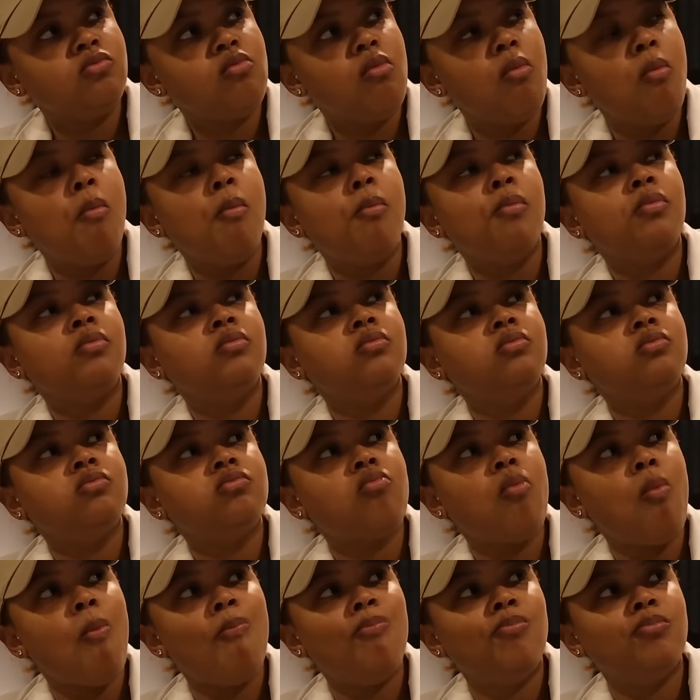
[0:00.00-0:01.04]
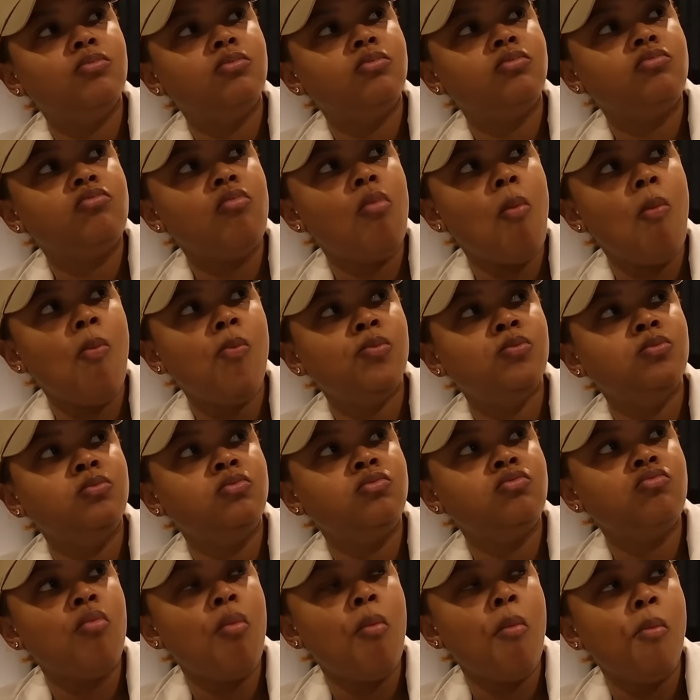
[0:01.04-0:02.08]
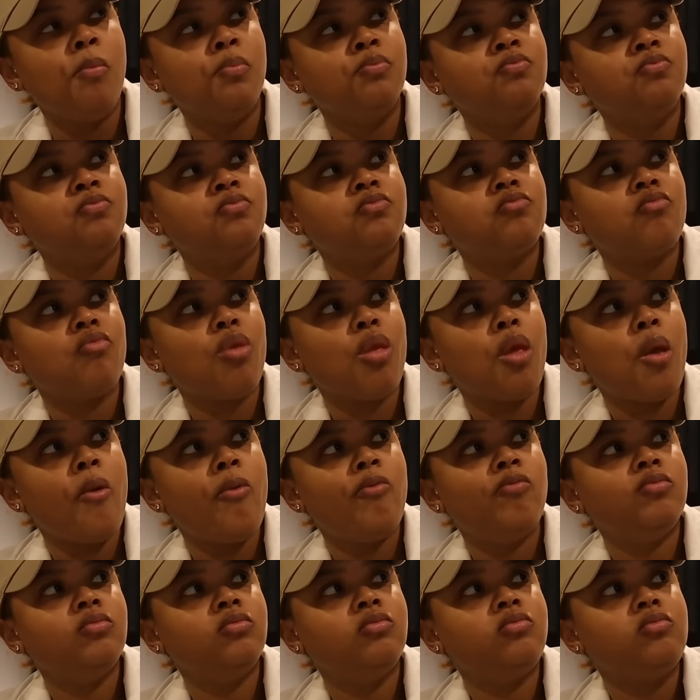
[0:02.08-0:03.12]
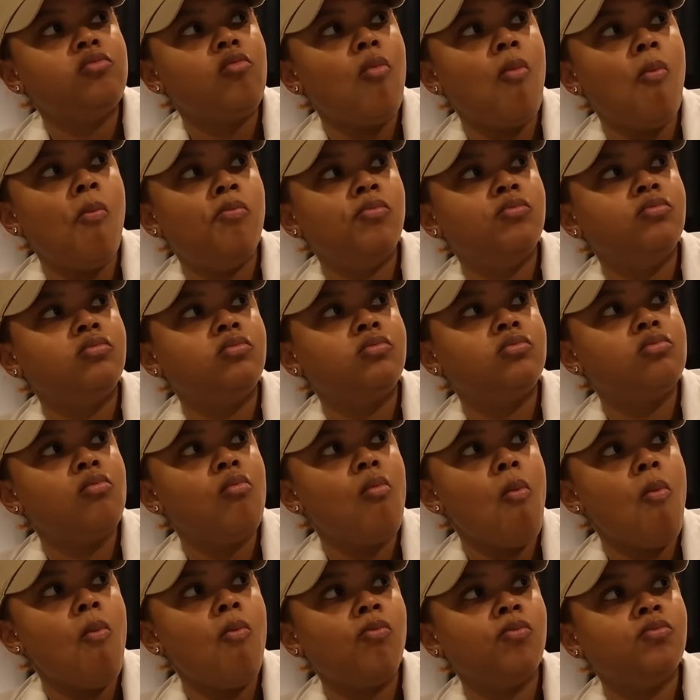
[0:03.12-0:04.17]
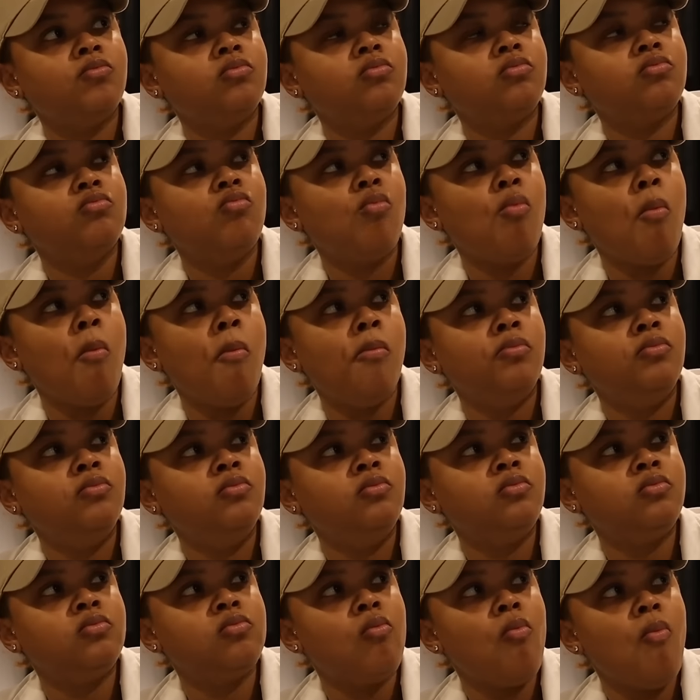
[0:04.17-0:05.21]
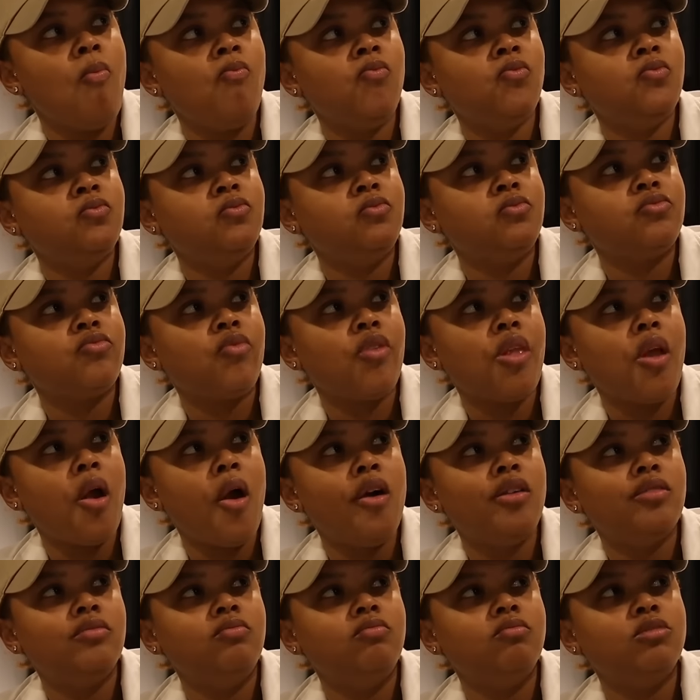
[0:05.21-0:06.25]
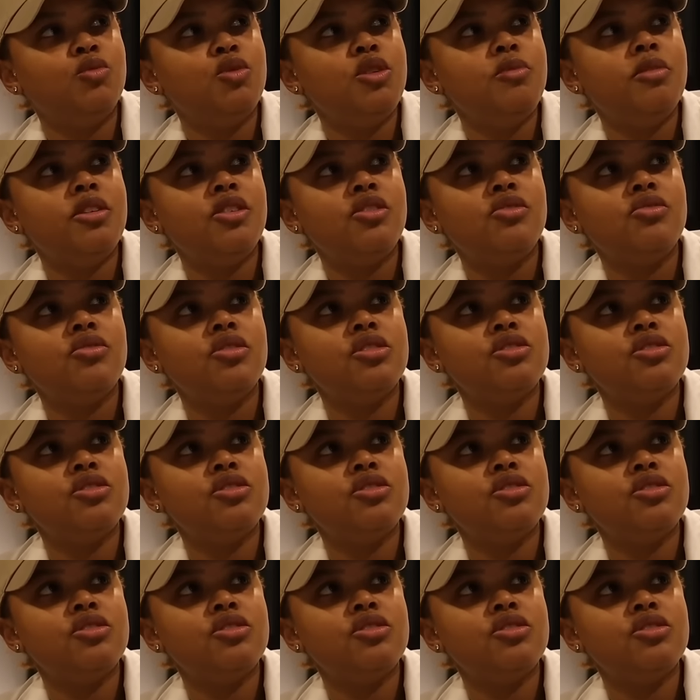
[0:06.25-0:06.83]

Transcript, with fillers: Mm. So now everybody think that everything is scripted. N F L, N B A, all this